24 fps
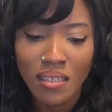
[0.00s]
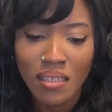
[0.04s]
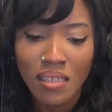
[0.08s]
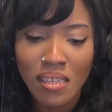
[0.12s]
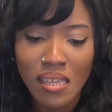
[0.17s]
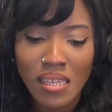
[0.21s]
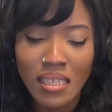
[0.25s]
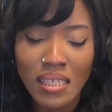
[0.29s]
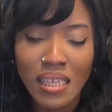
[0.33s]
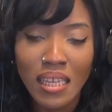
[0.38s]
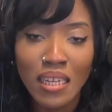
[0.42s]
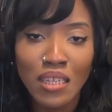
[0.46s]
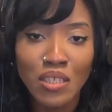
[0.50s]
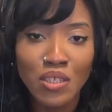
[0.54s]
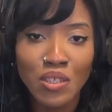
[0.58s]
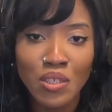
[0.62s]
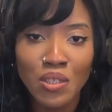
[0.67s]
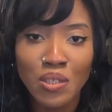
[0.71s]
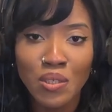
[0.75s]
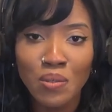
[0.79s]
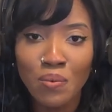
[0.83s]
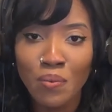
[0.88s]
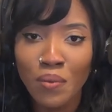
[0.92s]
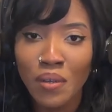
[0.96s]
Instead of
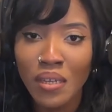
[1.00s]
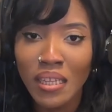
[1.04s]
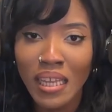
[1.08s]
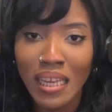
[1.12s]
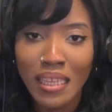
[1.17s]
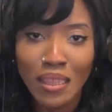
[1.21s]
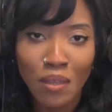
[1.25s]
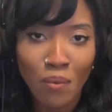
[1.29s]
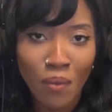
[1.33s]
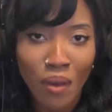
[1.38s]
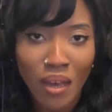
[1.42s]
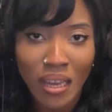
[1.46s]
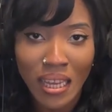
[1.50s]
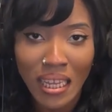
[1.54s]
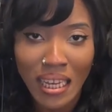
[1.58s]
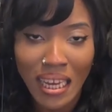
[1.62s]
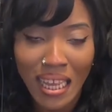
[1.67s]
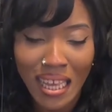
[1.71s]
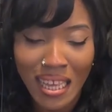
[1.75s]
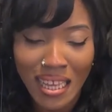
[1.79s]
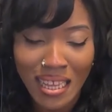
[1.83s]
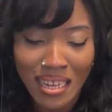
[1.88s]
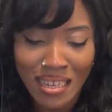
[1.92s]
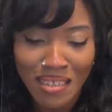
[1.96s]
just, like The Walking
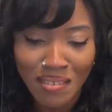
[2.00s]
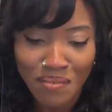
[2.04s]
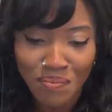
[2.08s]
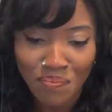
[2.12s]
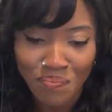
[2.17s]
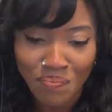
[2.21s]
Dead,